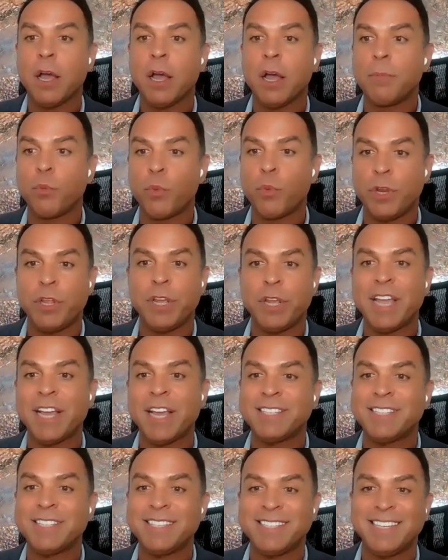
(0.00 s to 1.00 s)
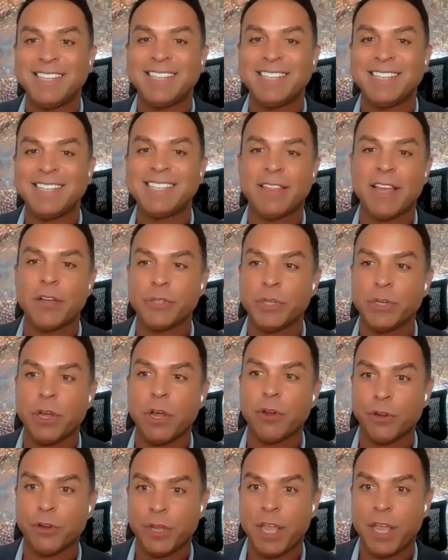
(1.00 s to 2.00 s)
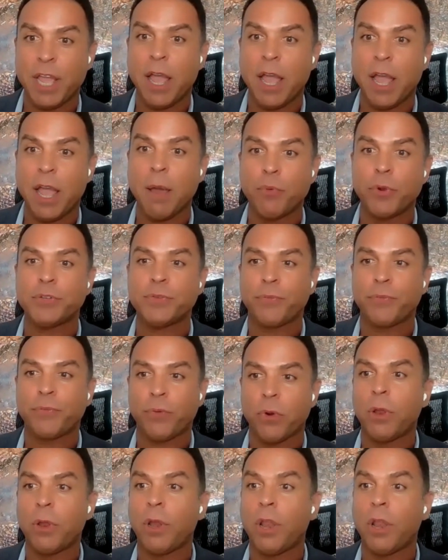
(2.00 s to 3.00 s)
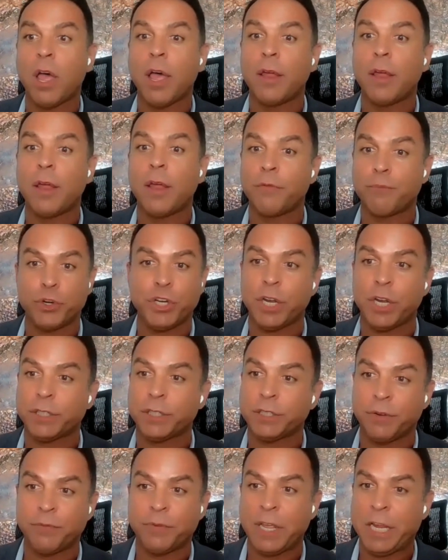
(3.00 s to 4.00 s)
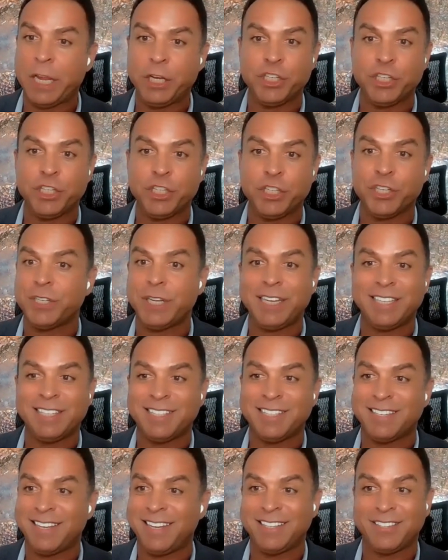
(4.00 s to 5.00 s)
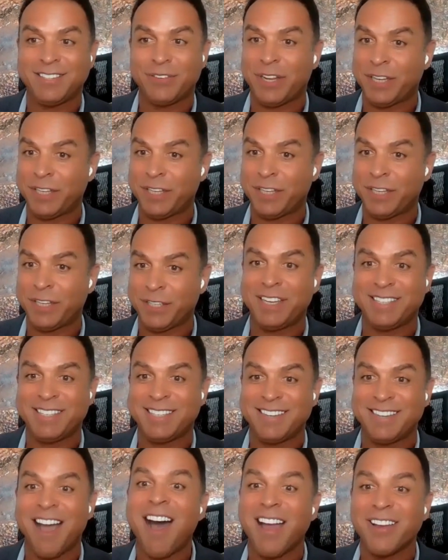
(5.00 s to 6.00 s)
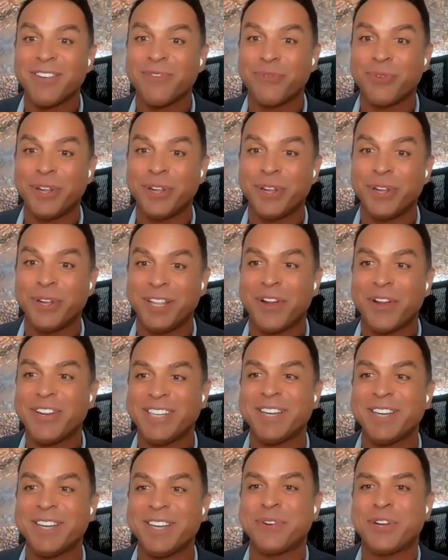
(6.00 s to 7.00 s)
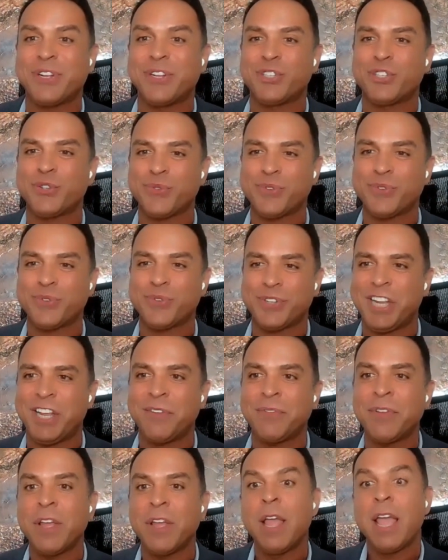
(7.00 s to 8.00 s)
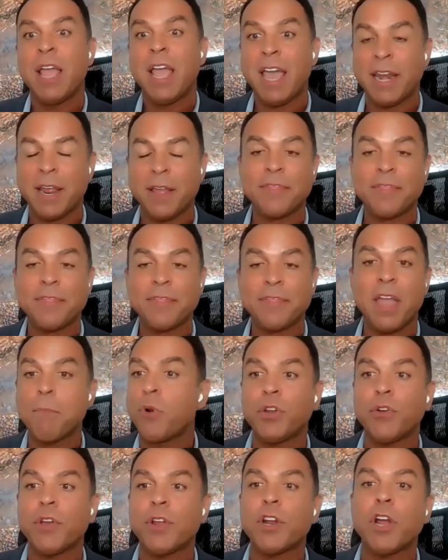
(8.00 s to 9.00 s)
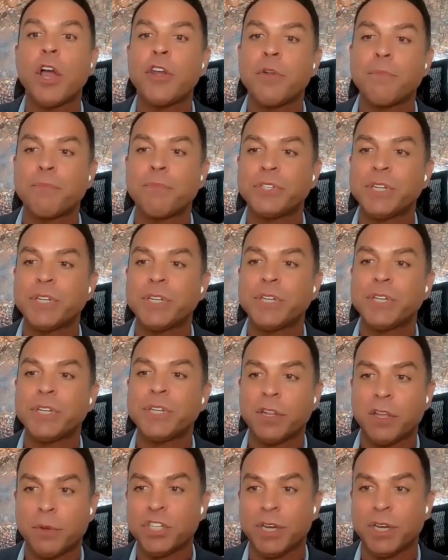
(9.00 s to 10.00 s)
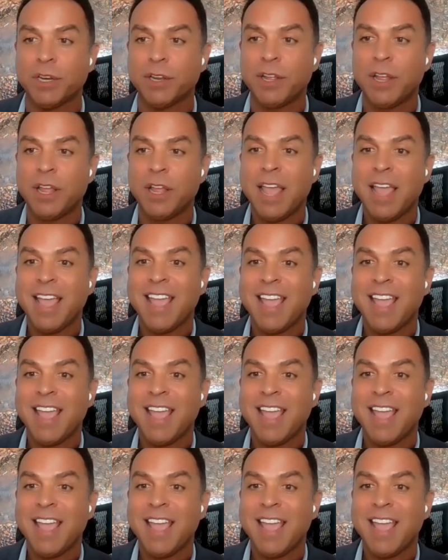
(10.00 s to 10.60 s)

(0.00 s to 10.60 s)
When you get to $16,000 cap, which for a lot of productive agents is not really very difficult to achieve, and at that point you're at 100% commission,